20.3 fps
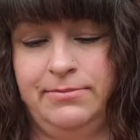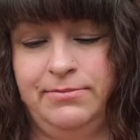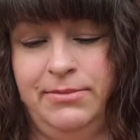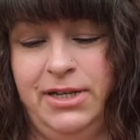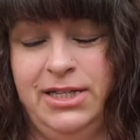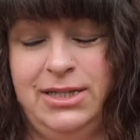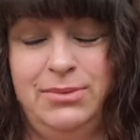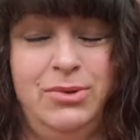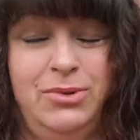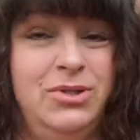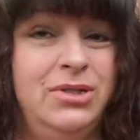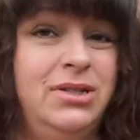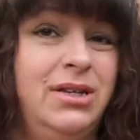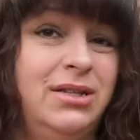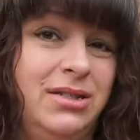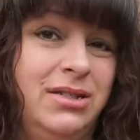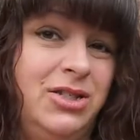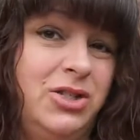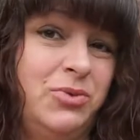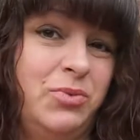It's mostly
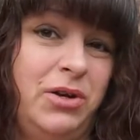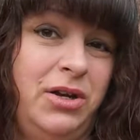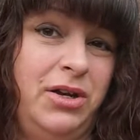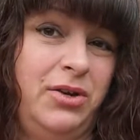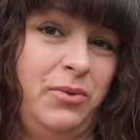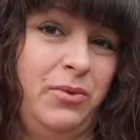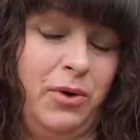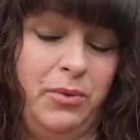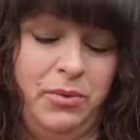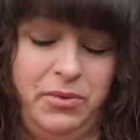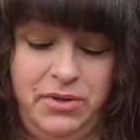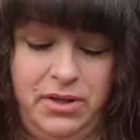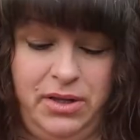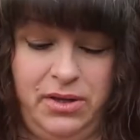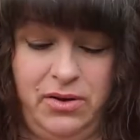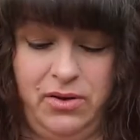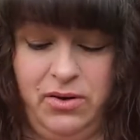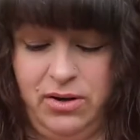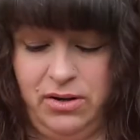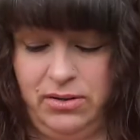because I just wanted to work with the
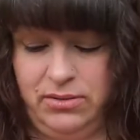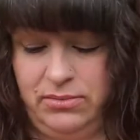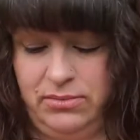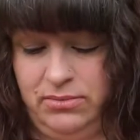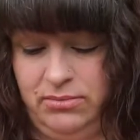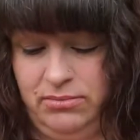yarn.